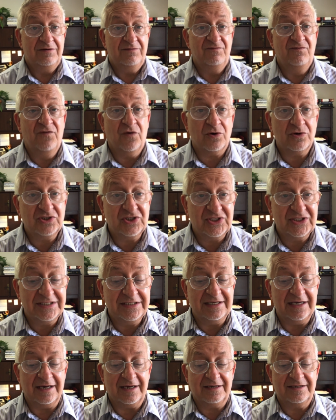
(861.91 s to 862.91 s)
verse
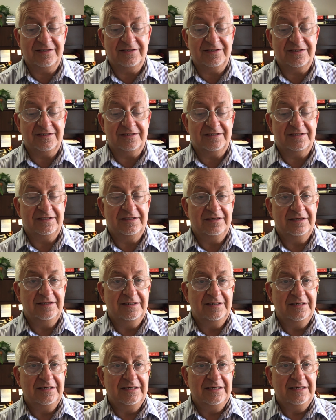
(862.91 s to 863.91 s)
6.
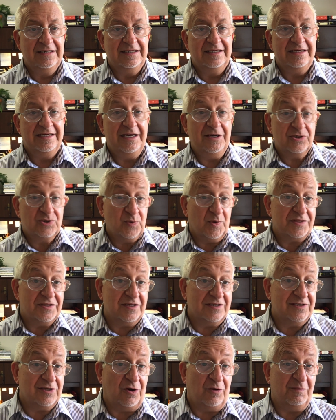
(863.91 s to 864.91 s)
Here's what
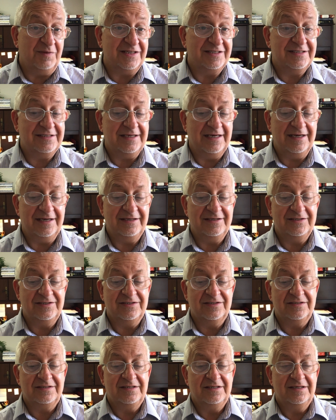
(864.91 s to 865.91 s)
the psalmist
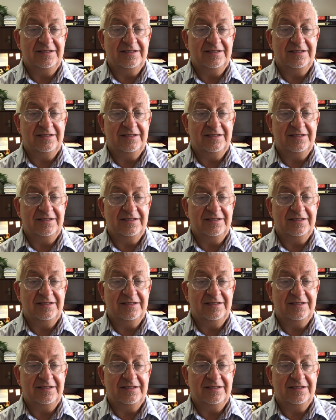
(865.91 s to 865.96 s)
says.